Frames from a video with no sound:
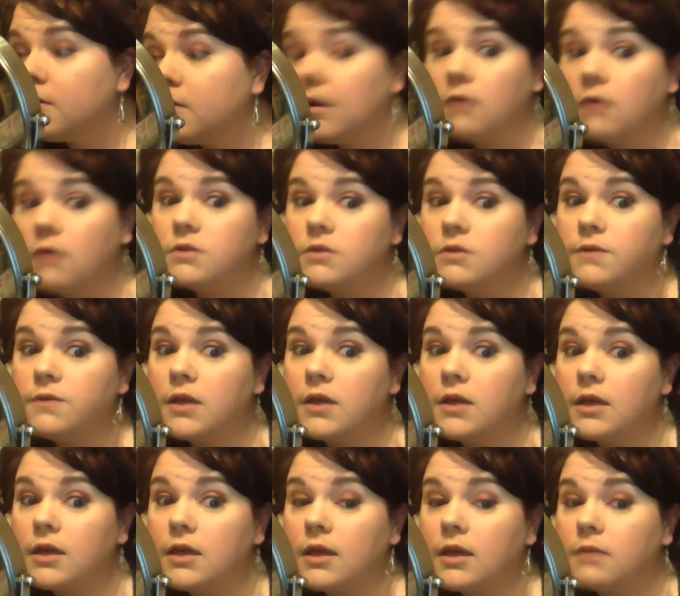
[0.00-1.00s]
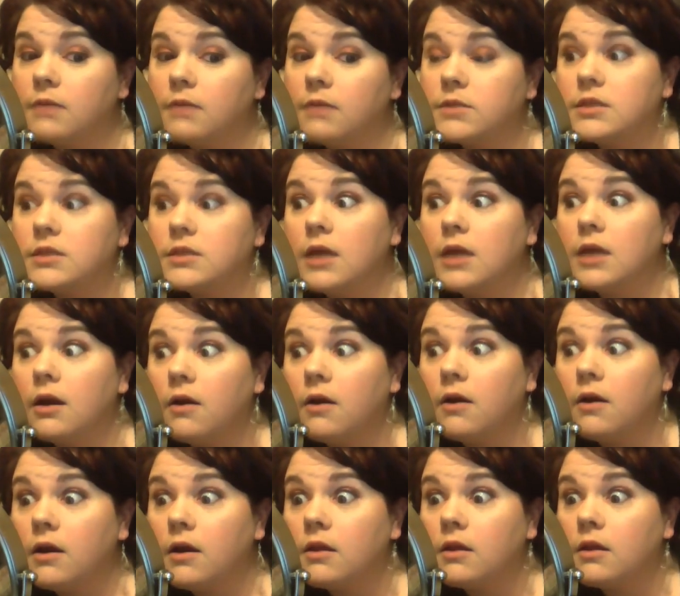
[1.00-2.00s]
I always feel like I'm
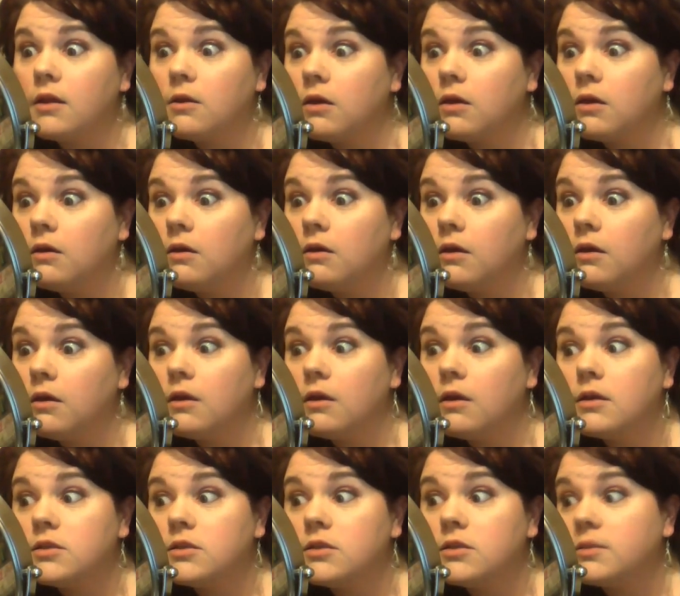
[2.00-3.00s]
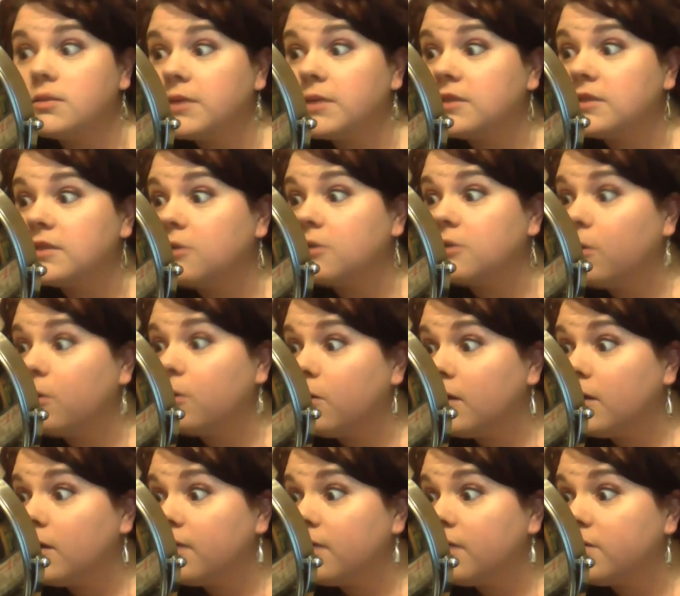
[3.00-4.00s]
staring, looking into somebody's
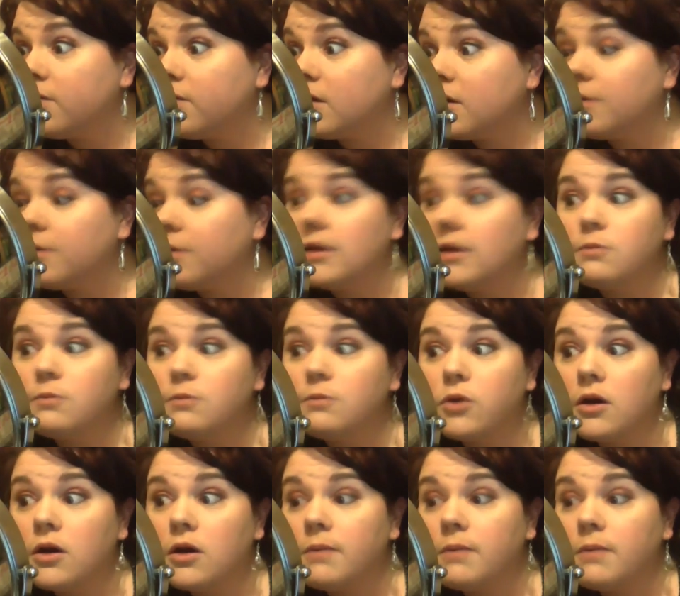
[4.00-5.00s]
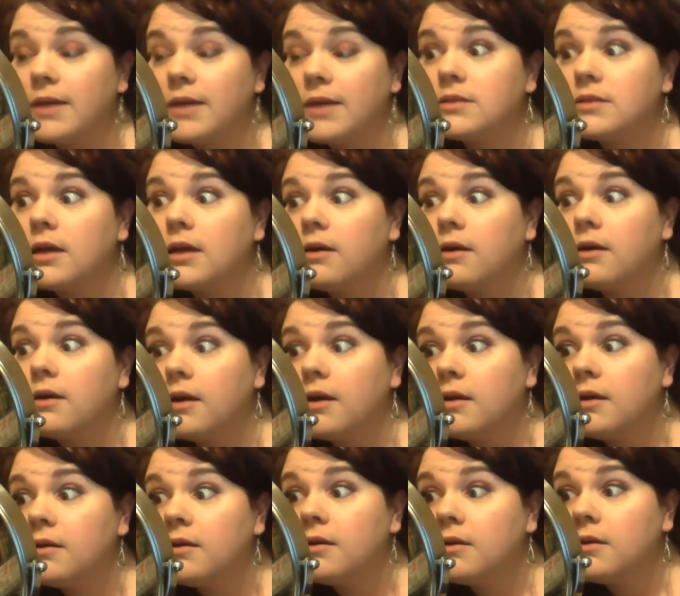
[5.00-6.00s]
soul every time I put on mascara.
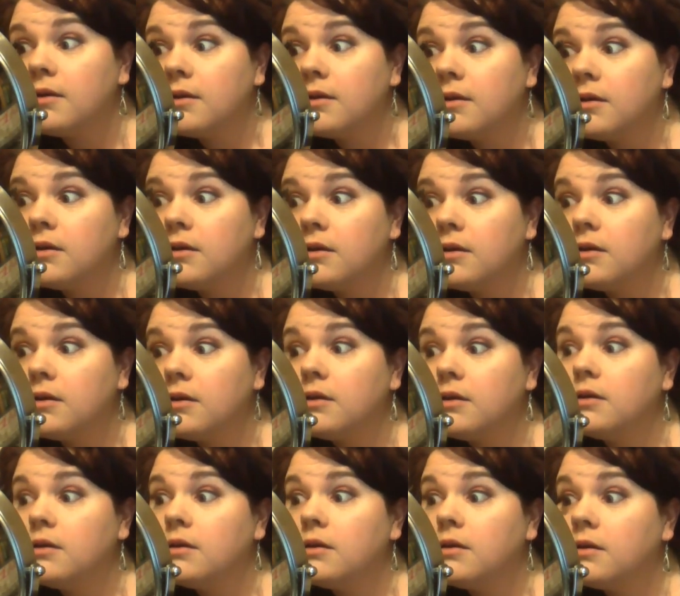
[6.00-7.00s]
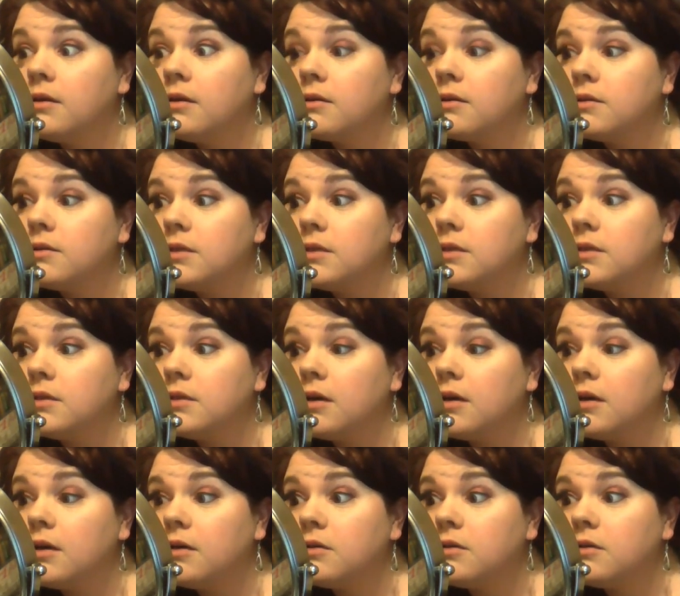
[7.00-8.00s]
Because the
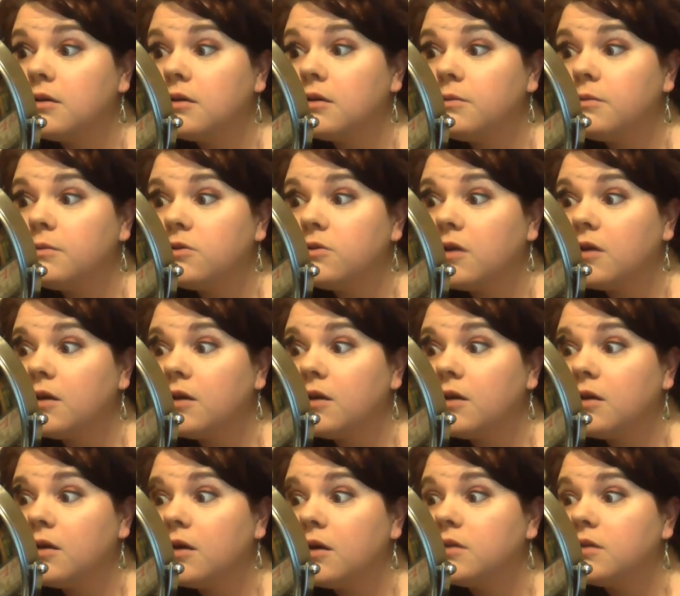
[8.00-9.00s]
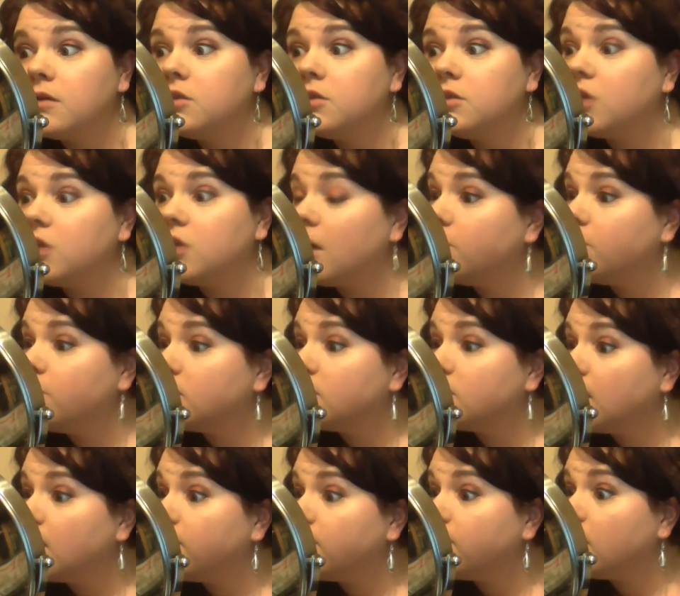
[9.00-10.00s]
entire time you're trying not to jab
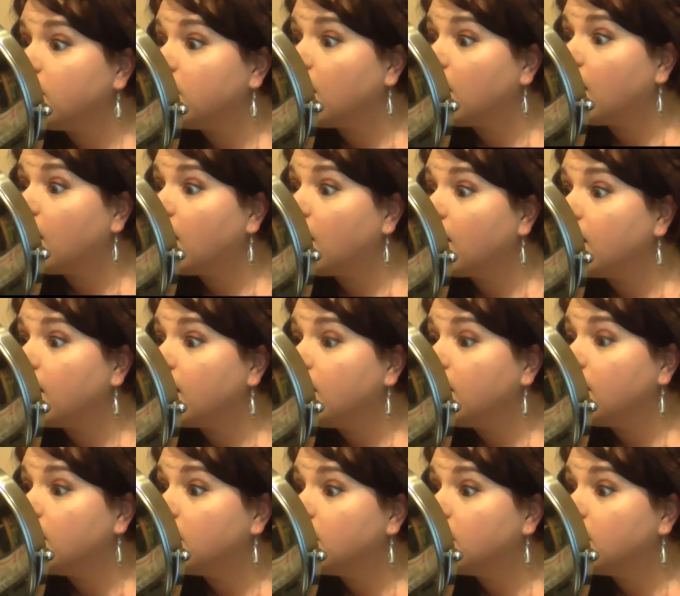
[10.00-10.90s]
yourself in the eye.